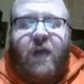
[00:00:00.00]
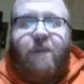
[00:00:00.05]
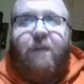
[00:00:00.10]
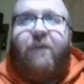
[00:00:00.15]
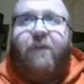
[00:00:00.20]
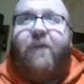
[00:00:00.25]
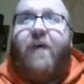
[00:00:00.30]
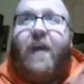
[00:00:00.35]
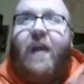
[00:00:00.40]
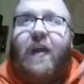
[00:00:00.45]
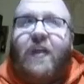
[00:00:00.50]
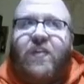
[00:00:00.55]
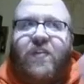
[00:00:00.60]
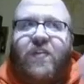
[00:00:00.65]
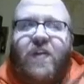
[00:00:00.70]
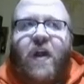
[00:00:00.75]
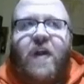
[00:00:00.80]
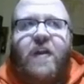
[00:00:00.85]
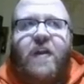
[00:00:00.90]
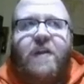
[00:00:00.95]
before I get
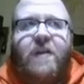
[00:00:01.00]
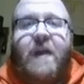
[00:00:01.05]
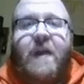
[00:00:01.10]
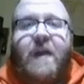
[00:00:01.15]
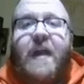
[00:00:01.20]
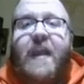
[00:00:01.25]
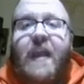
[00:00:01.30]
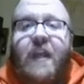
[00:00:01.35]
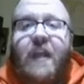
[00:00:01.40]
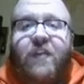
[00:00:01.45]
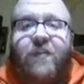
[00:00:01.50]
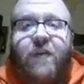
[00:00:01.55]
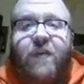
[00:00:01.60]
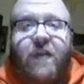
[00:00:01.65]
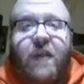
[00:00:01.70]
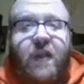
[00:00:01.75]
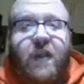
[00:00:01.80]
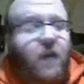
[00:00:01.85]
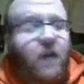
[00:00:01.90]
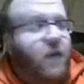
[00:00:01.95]
started, my answer
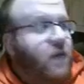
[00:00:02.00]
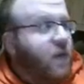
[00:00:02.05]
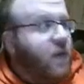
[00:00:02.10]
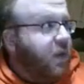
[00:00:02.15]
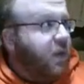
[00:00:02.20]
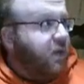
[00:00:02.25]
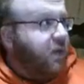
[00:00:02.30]
here,